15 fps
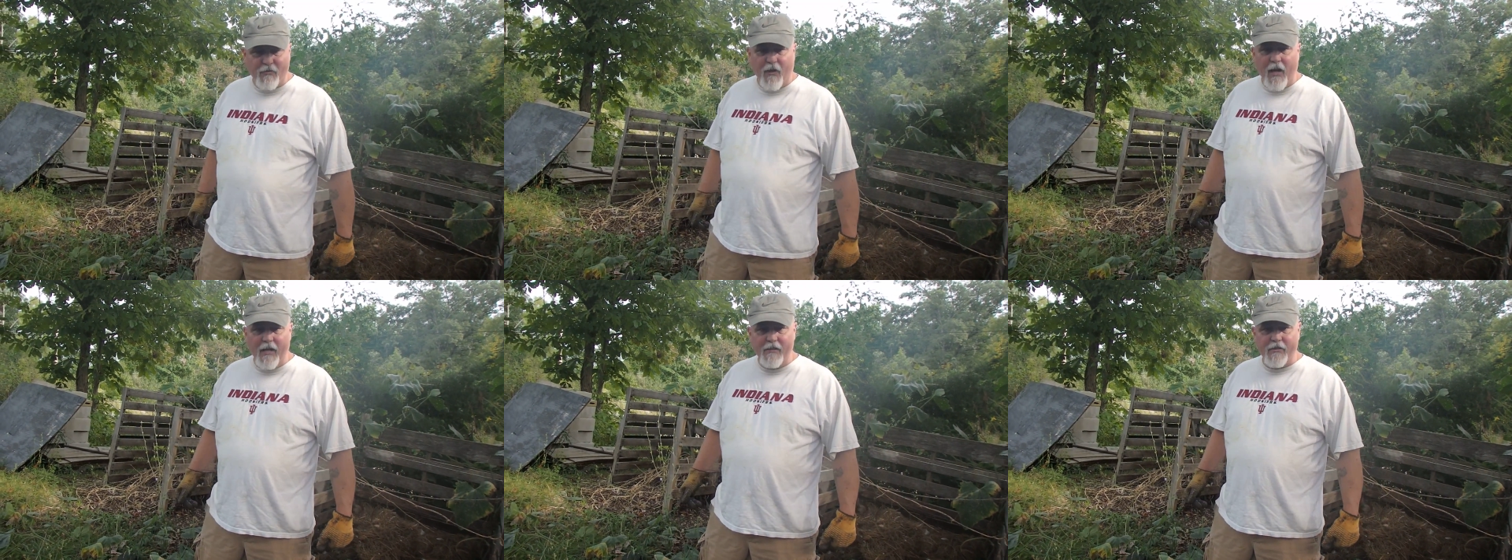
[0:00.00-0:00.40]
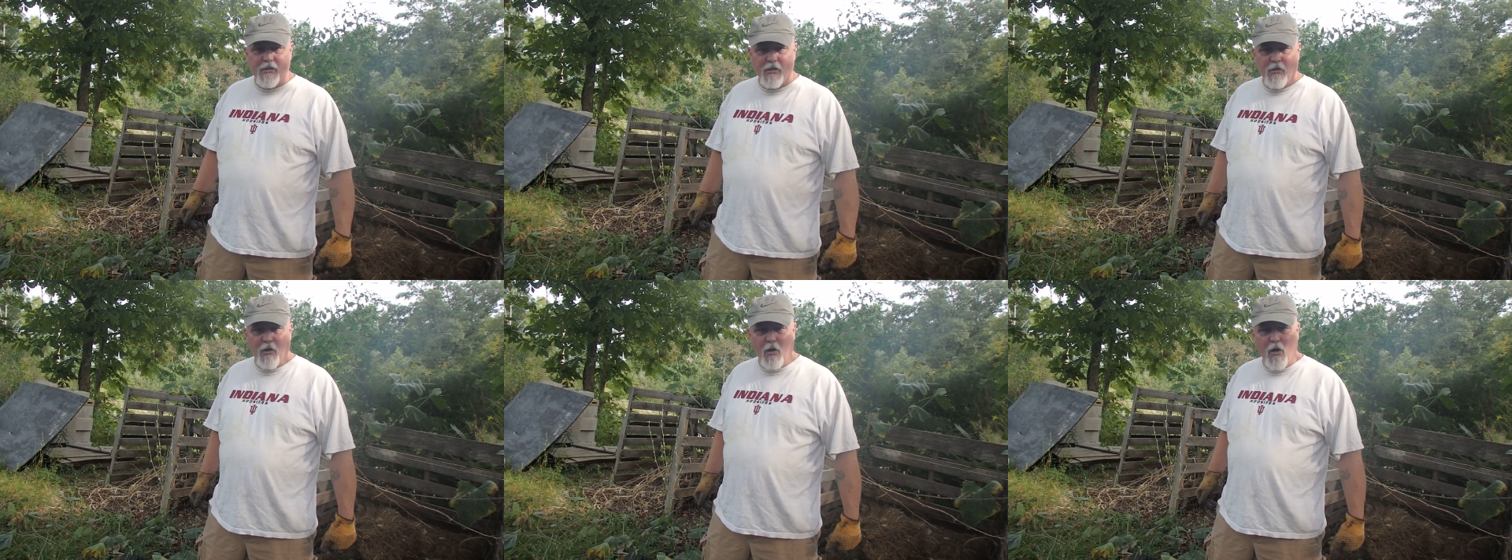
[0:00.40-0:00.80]
vines
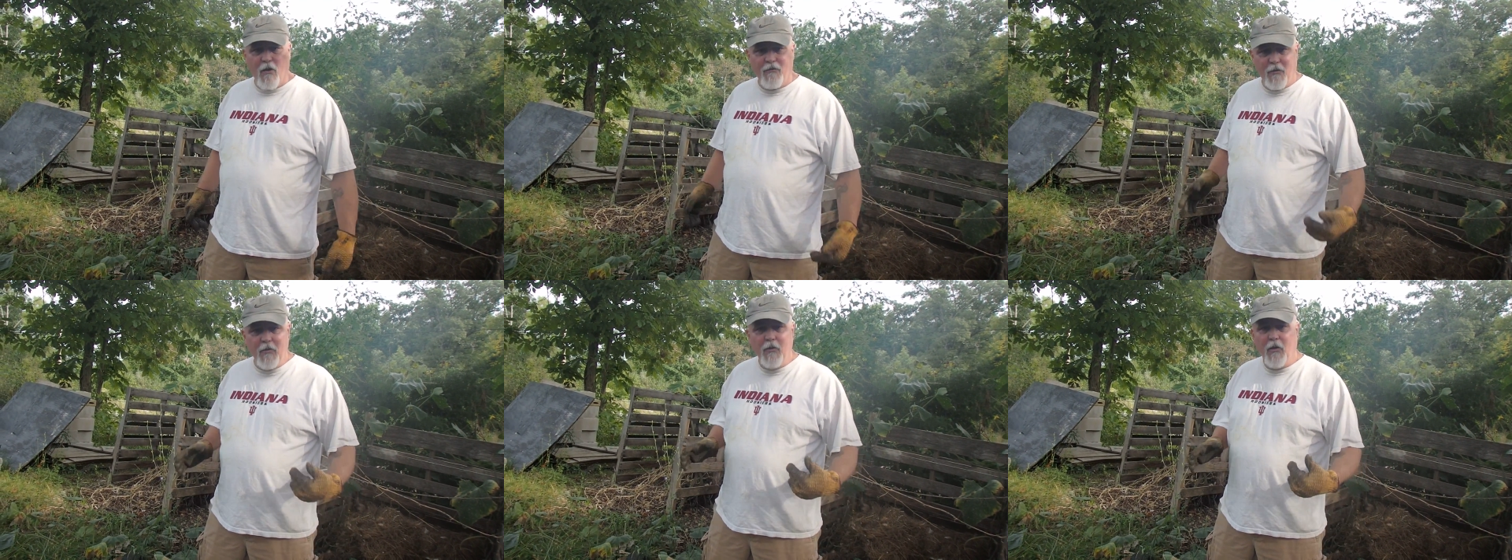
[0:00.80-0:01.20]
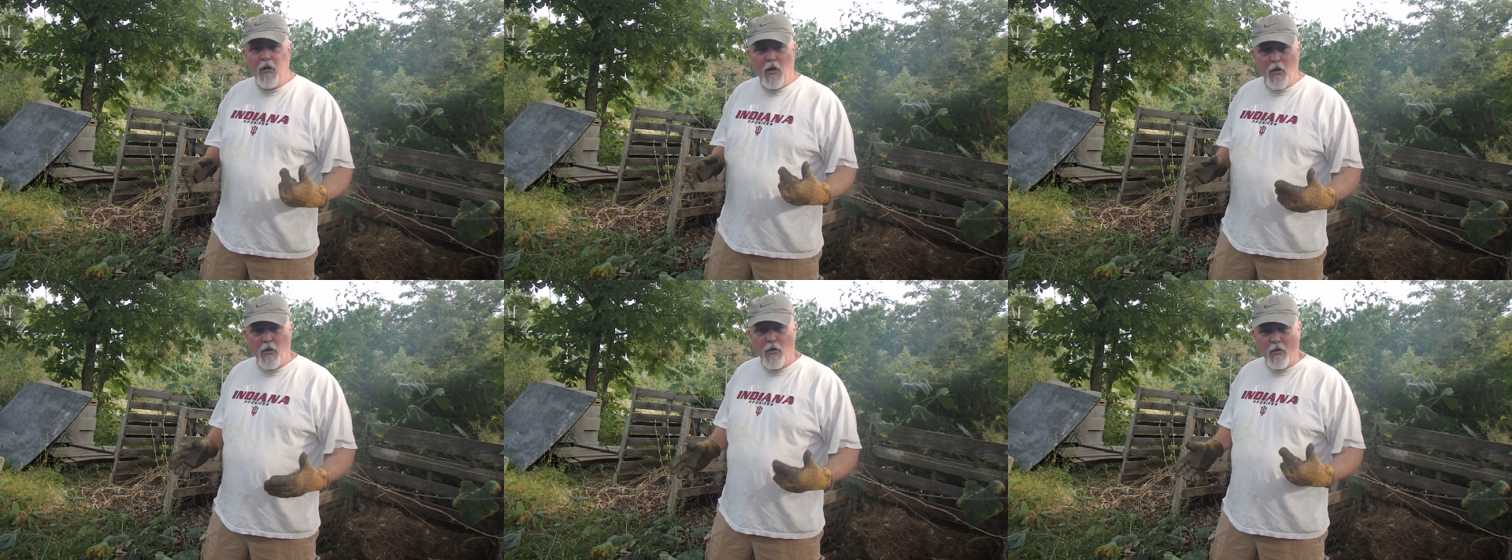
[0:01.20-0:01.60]
to grow off
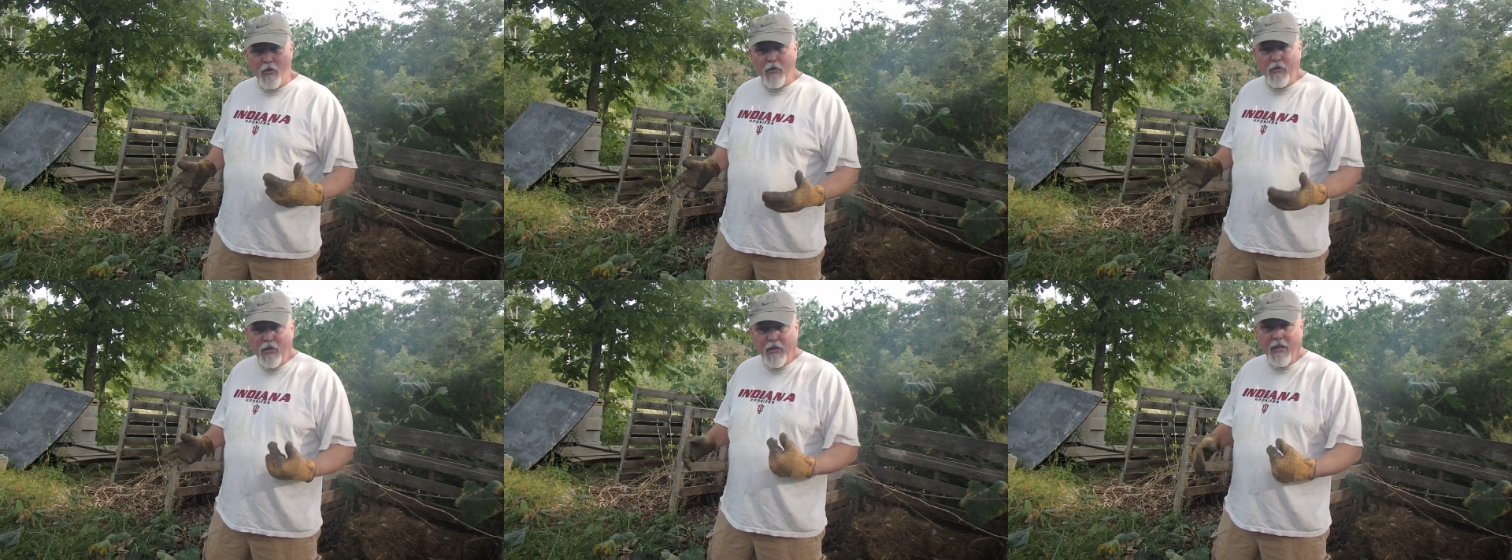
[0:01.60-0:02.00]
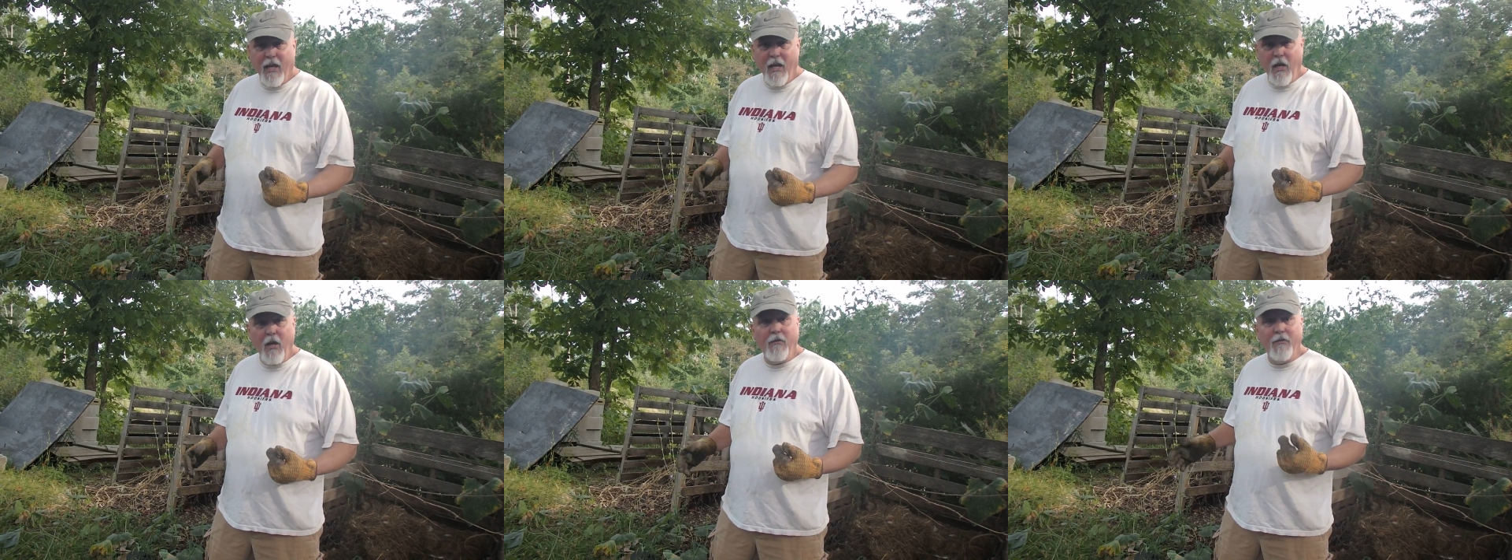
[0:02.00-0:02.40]
or to
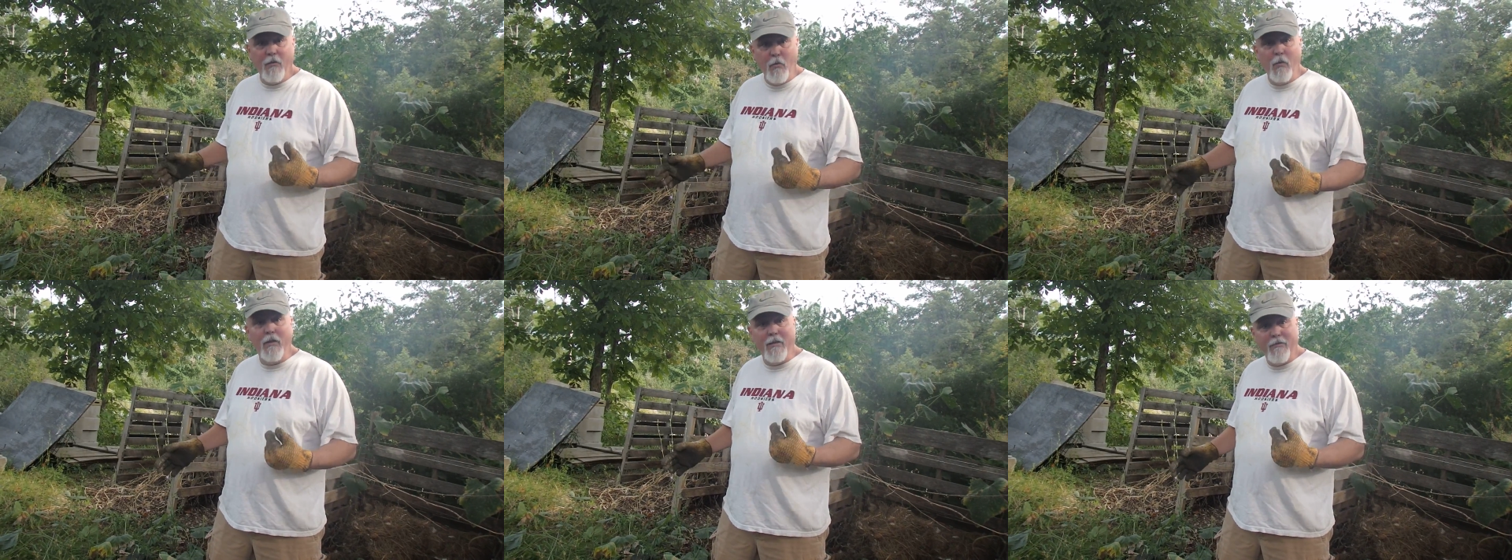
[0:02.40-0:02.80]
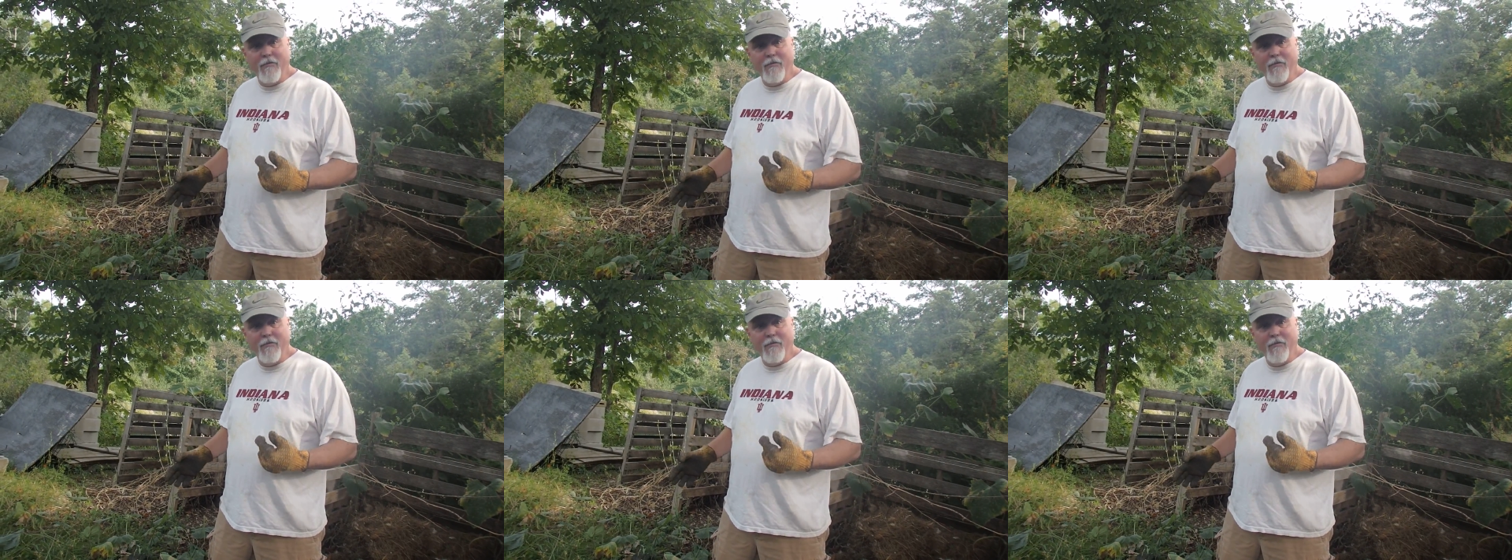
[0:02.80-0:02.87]
die off, and when the